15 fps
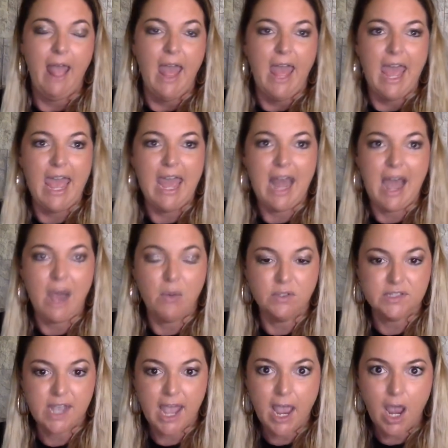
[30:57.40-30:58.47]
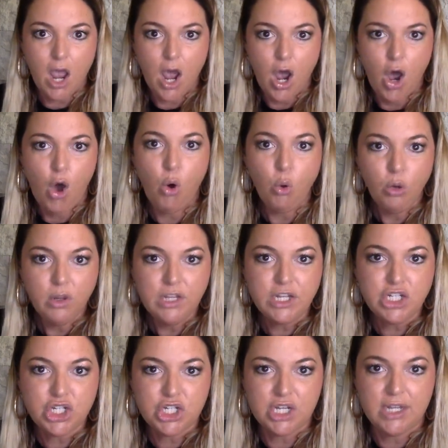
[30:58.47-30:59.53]
And I was like, holy
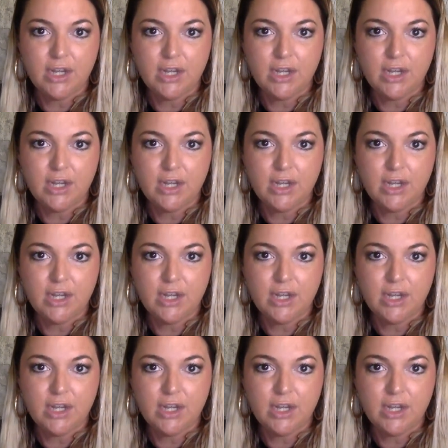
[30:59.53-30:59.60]
shit,